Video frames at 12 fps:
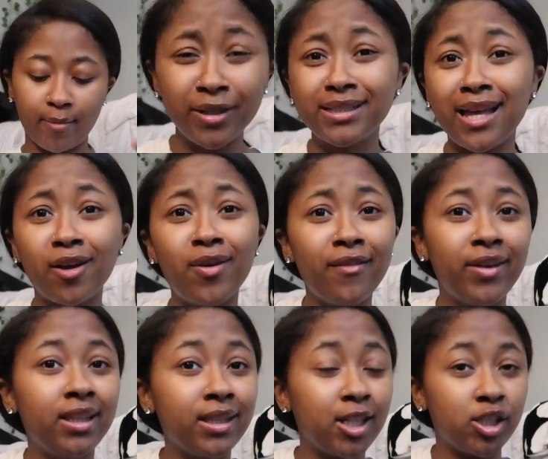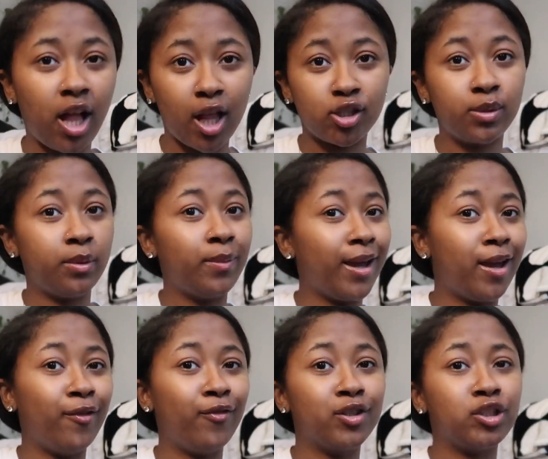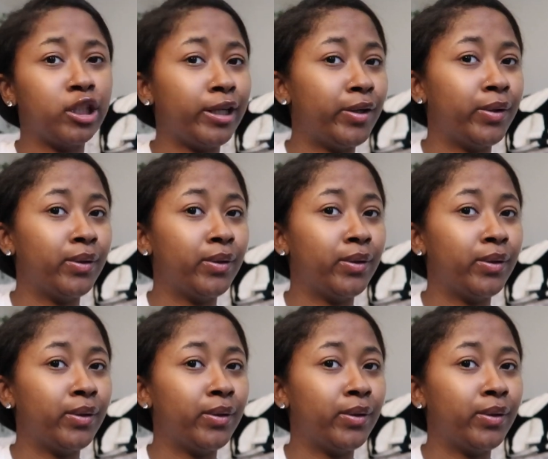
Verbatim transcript: because I don't have $8,000 to be paying for Chanel.